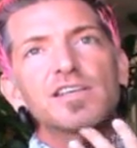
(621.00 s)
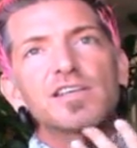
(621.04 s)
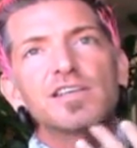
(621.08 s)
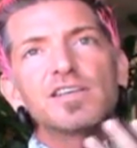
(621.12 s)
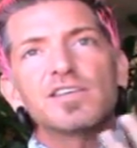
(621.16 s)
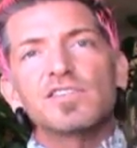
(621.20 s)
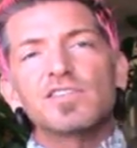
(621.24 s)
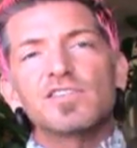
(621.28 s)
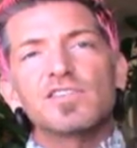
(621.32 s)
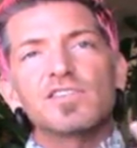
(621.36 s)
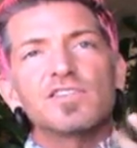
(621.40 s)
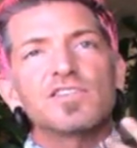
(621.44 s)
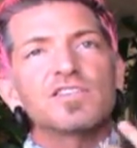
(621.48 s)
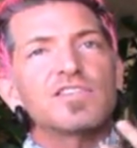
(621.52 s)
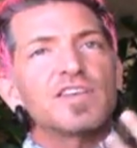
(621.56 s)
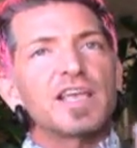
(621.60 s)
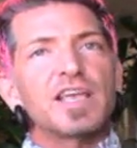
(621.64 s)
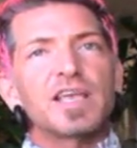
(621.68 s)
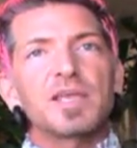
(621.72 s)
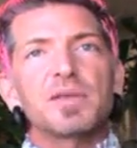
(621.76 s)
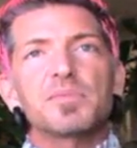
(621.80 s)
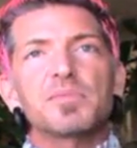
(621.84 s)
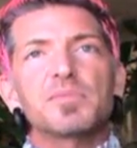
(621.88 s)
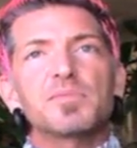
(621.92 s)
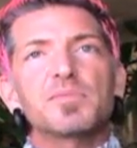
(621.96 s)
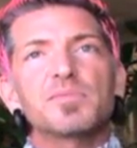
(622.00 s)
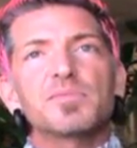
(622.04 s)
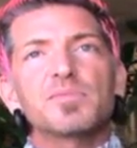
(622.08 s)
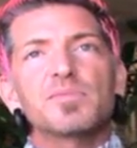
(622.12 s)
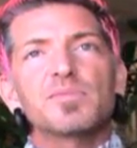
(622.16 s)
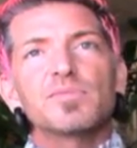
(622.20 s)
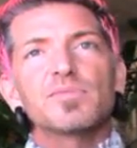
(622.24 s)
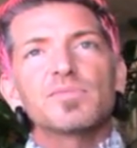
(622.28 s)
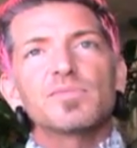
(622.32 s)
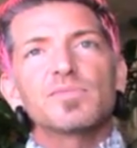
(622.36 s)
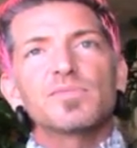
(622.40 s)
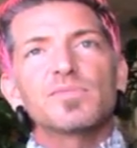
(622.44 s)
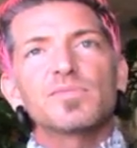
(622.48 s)
is the same.
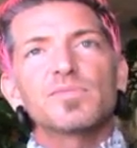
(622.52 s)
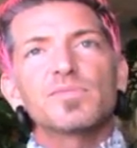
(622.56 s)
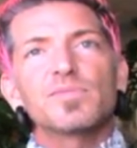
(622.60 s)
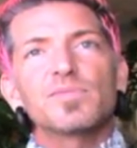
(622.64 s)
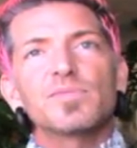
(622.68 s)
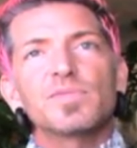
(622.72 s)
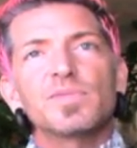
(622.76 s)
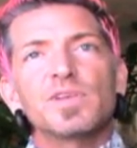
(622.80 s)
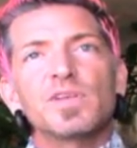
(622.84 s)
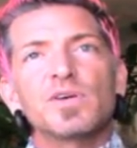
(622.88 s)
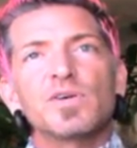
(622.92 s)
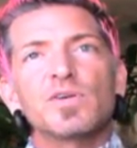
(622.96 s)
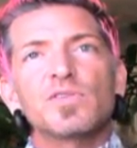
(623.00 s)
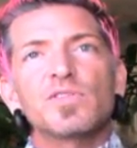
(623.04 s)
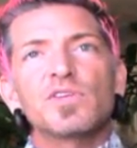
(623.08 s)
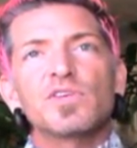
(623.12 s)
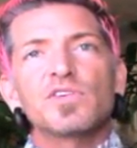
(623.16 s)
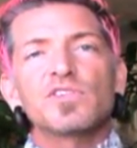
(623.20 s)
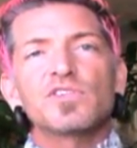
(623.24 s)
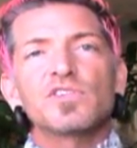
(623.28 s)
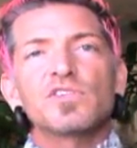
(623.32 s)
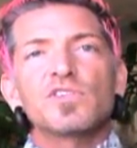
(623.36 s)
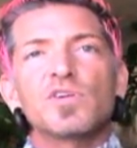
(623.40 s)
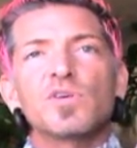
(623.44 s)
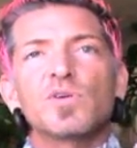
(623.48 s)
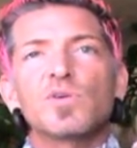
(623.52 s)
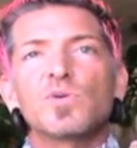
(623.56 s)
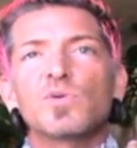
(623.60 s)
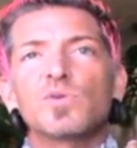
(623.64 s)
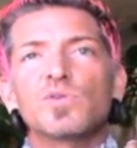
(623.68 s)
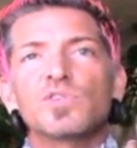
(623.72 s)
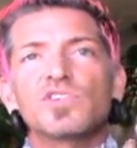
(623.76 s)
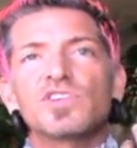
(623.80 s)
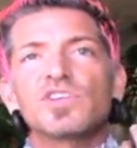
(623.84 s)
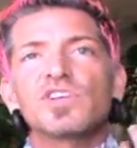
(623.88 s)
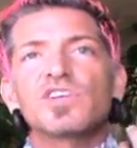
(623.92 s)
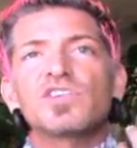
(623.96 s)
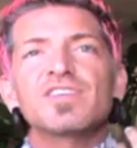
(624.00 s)
You know,
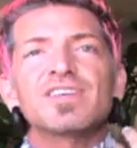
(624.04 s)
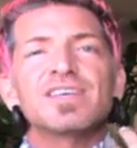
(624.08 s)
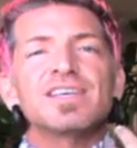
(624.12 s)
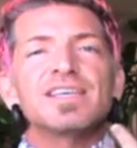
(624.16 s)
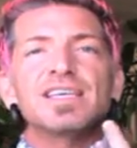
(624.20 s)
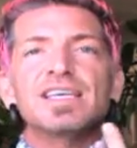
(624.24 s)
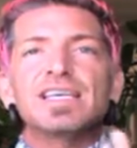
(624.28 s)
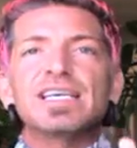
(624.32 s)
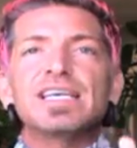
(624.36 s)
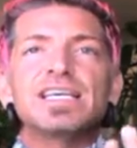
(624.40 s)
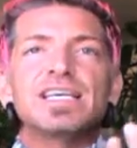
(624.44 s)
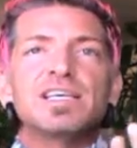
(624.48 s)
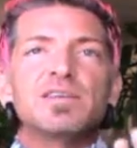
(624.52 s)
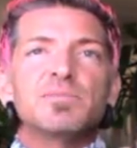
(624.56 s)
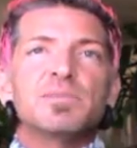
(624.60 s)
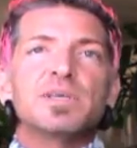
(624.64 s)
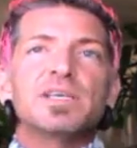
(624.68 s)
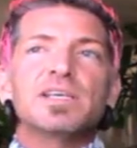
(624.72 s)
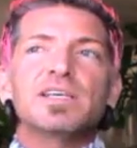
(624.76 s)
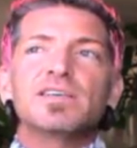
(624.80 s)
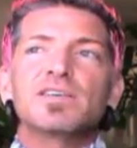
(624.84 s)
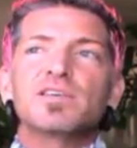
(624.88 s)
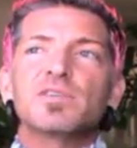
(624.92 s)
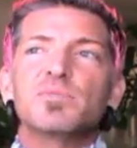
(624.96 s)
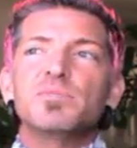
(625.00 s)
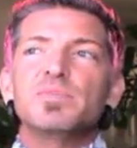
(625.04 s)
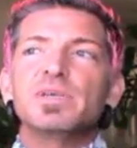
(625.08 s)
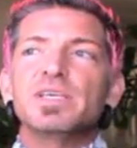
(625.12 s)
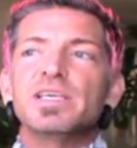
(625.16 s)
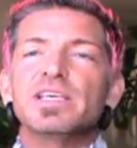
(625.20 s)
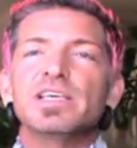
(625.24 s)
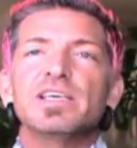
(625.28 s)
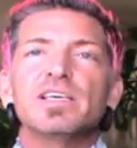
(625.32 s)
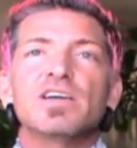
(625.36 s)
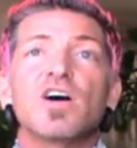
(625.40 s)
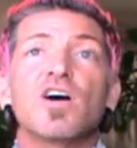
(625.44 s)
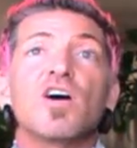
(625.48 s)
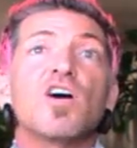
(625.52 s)
she doesn't need me to
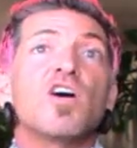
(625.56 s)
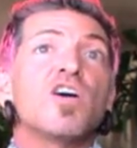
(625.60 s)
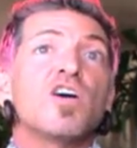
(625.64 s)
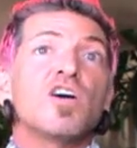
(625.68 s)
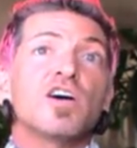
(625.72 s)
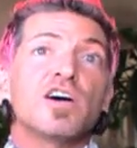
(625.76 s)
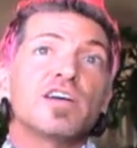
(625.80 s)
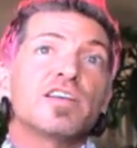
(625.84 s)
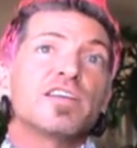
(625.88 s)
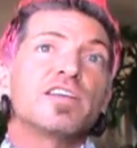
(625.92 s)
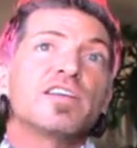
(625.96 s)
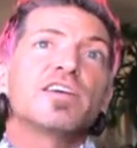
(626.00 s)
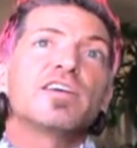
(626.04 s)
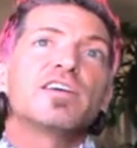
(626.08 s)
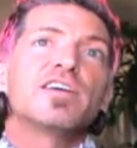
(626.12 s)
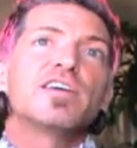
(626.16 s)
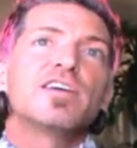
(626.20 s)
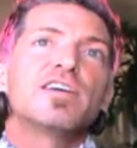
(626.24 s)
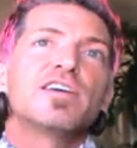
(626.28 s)
be on